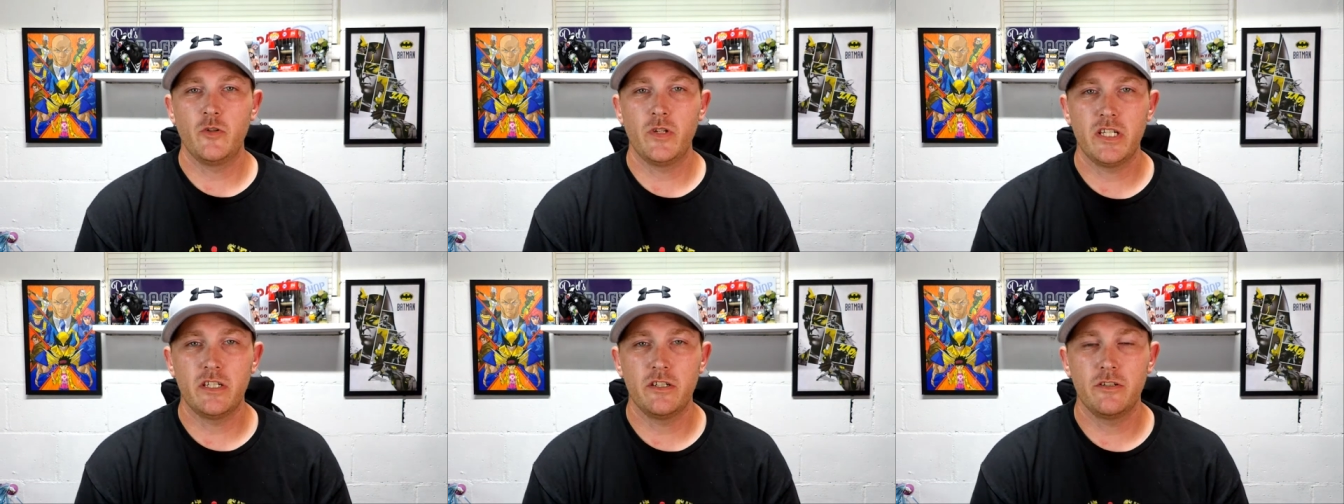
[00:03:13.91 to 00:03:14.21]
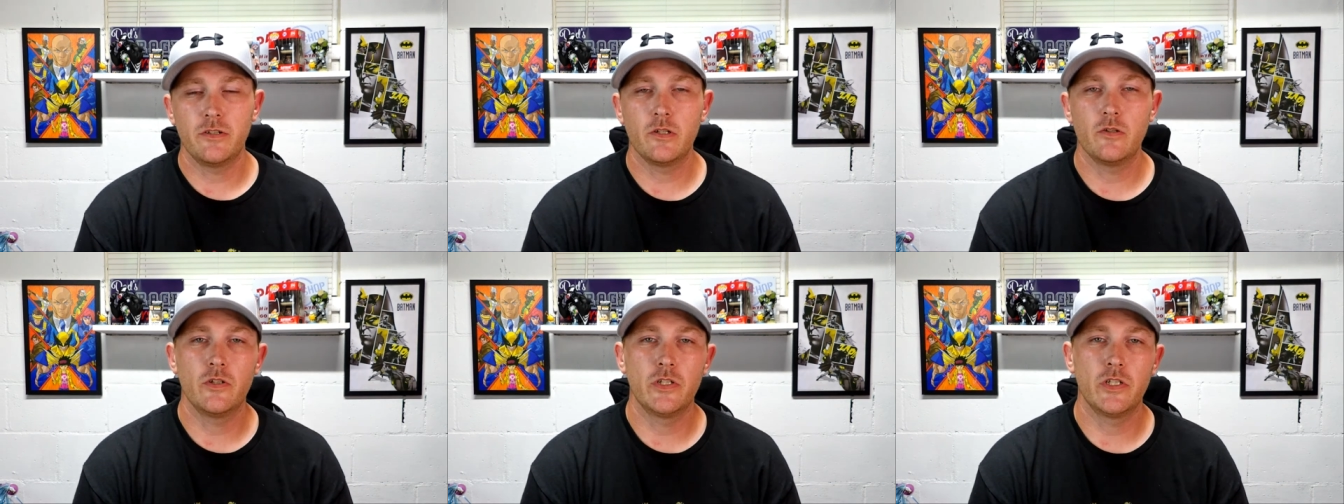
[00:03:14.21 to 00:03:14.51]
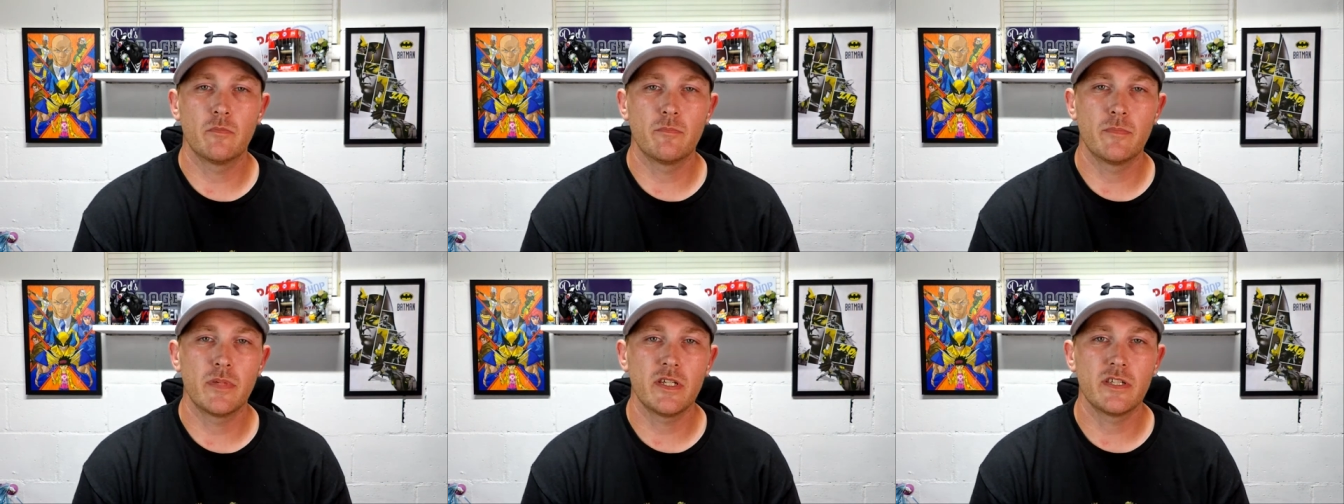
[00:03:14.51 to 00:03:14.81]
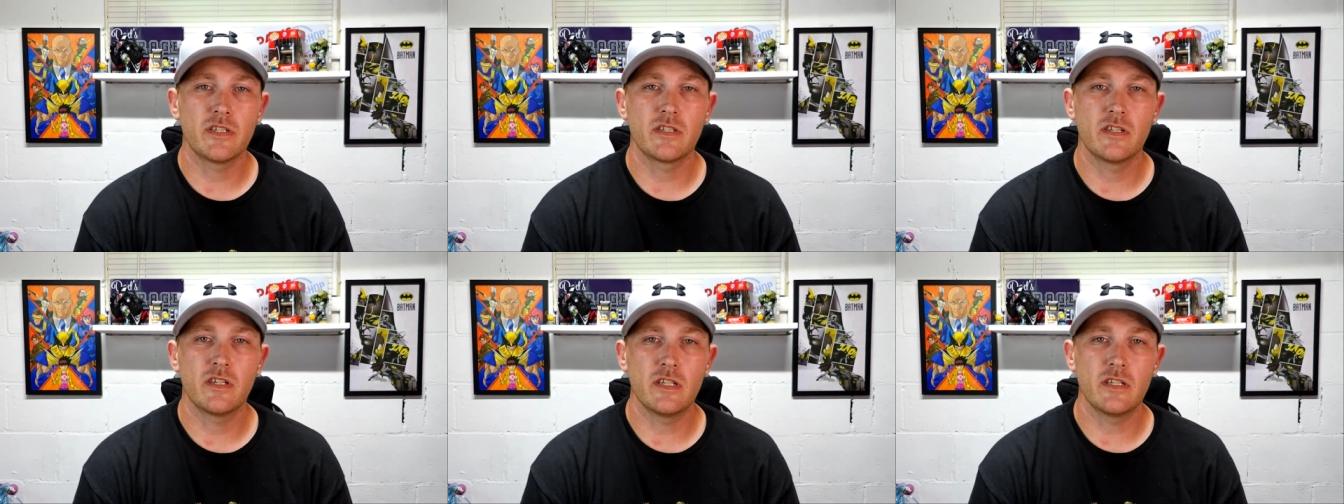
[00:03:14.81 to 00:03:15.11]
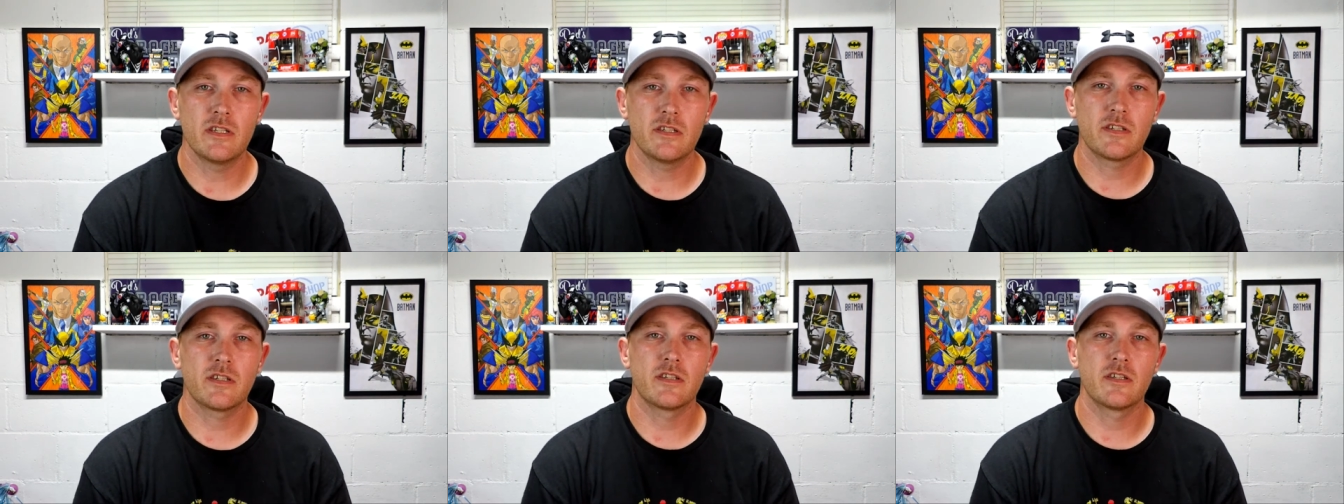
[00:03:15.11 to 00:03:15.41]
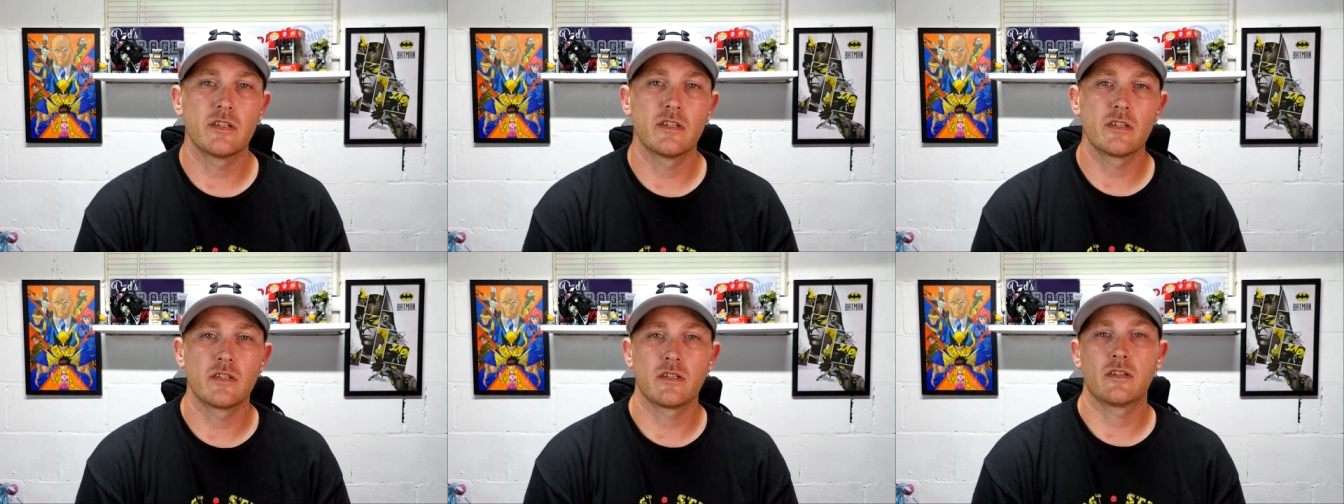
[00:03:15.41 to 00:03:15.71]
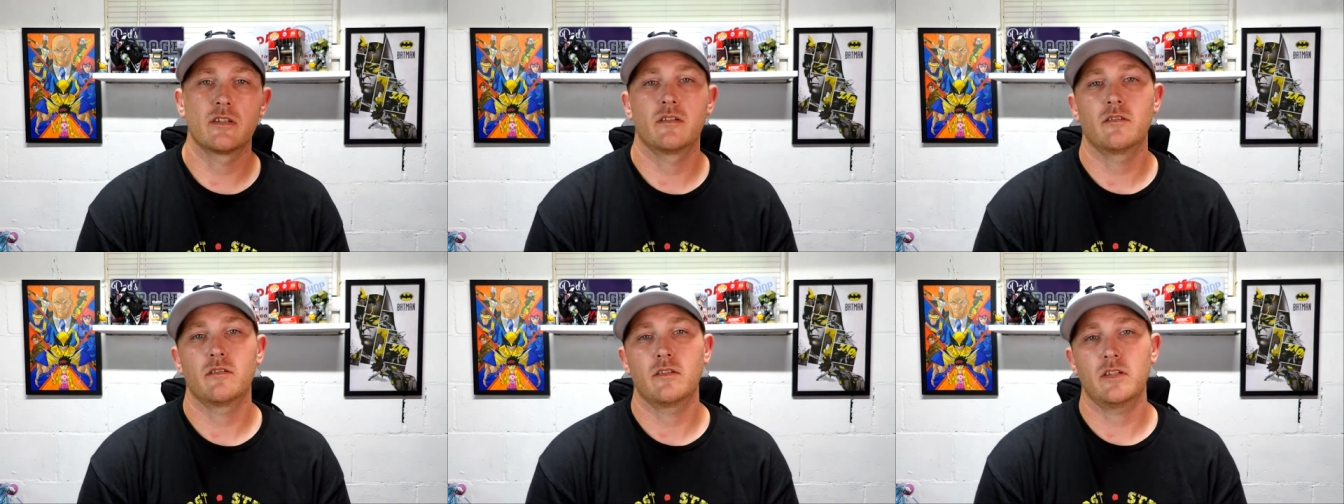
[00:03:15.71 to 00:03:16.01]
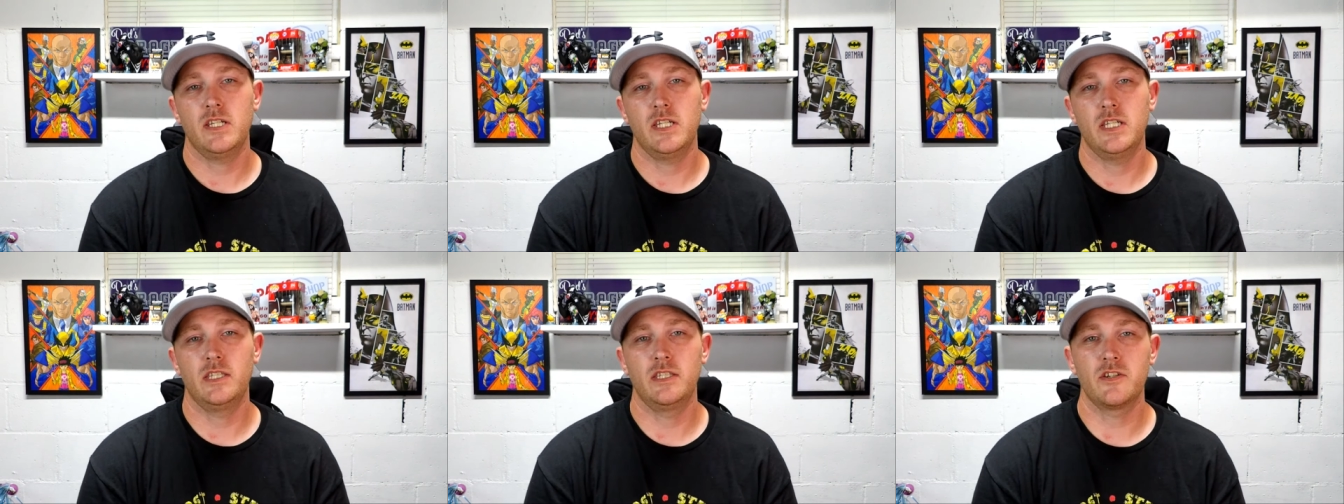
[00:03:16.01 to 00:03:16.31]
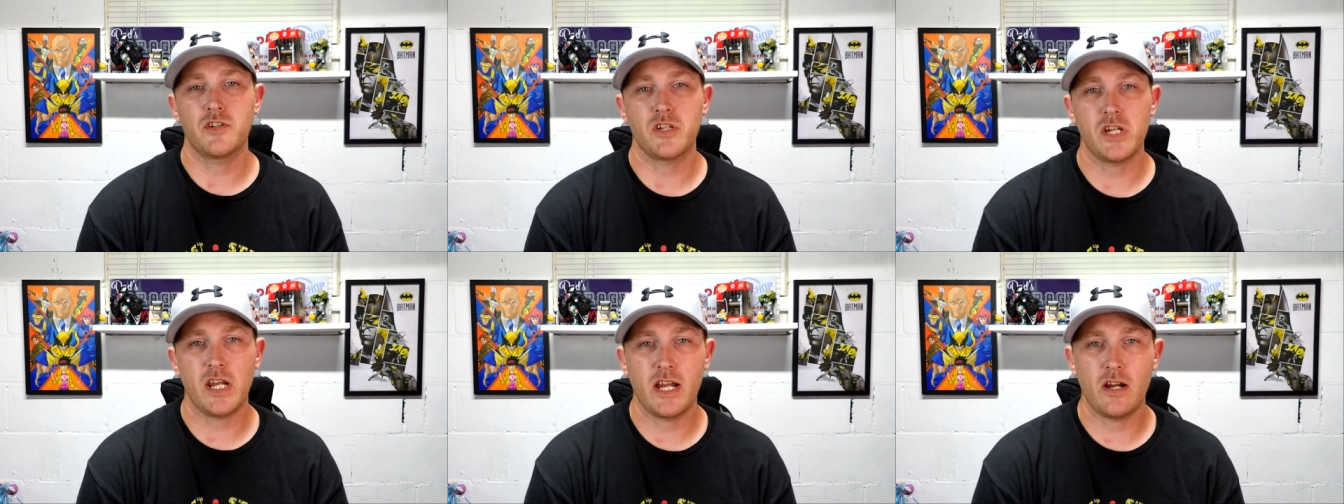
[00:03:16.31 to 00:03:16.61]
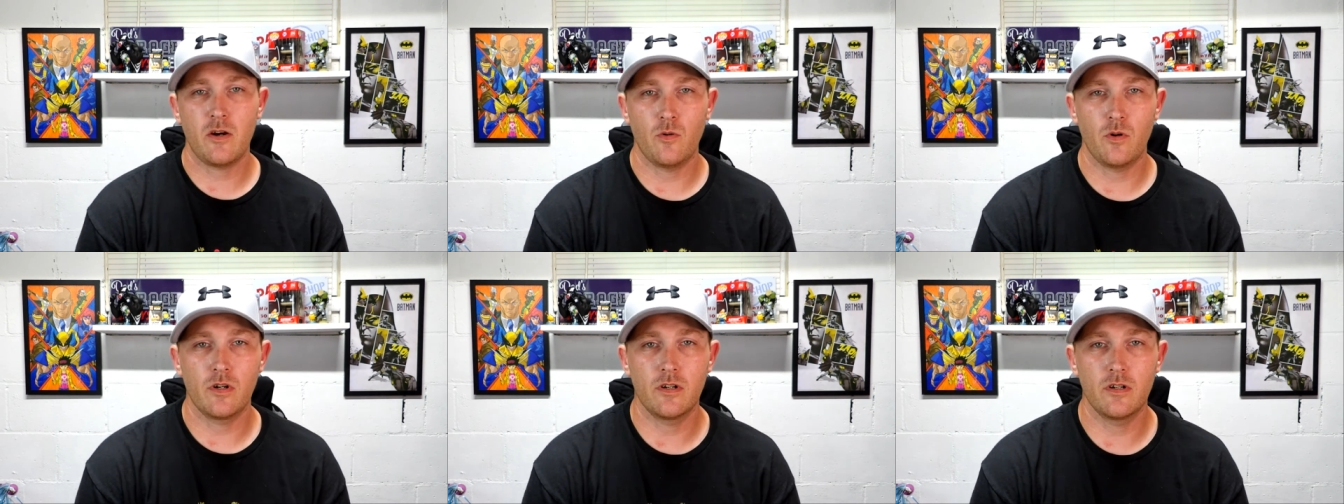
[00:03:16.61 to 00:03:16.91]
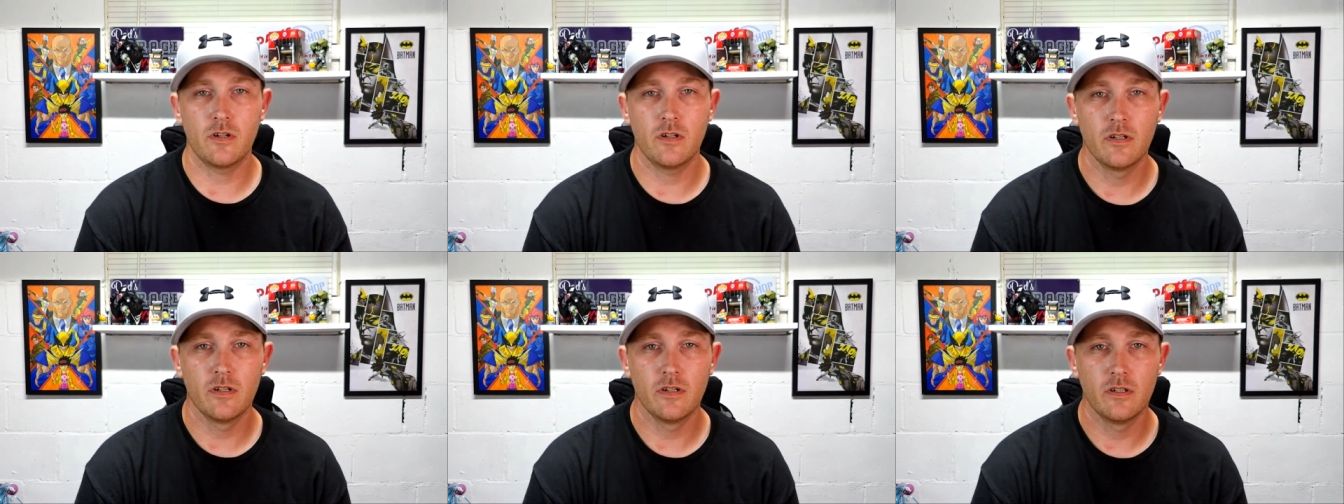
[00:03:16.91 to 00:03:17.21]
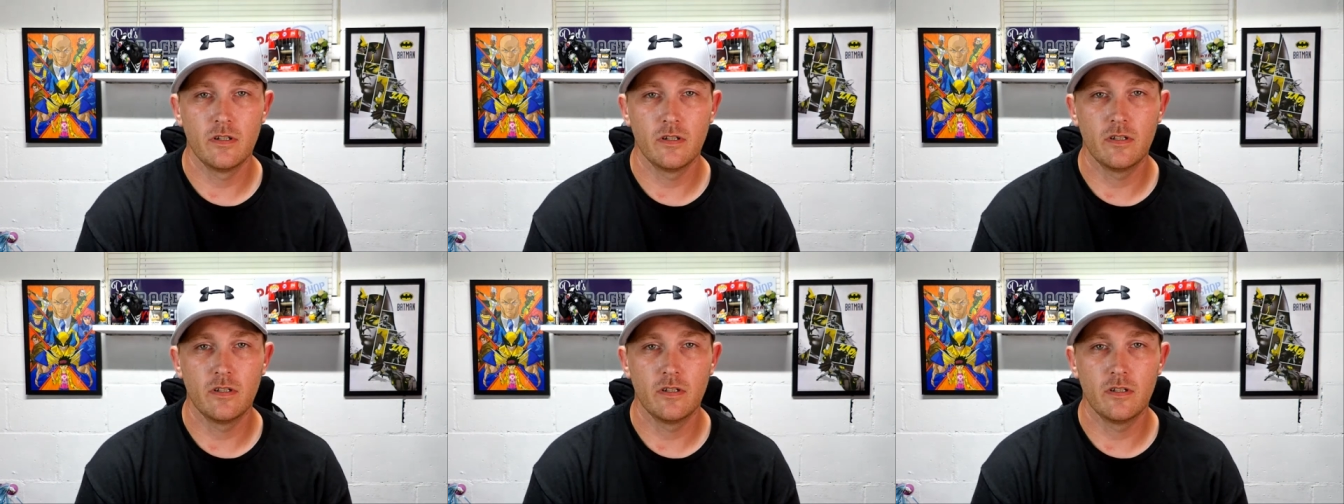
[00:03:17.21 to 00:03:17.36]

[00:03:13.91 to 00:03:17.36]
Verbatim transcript: need to do your business in the shower,